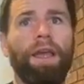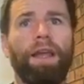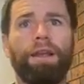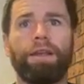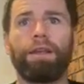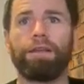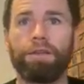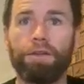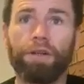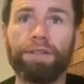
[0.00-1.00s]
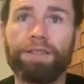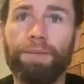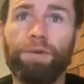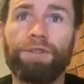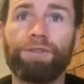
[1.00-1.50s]
and then got it
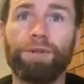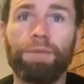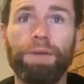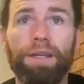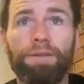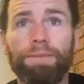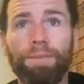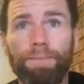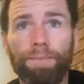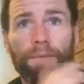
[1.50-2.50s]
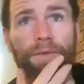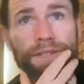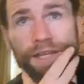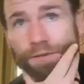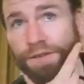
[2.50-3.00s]
somewhat sorted
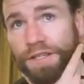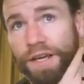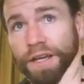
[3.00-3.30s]
seeing a physio.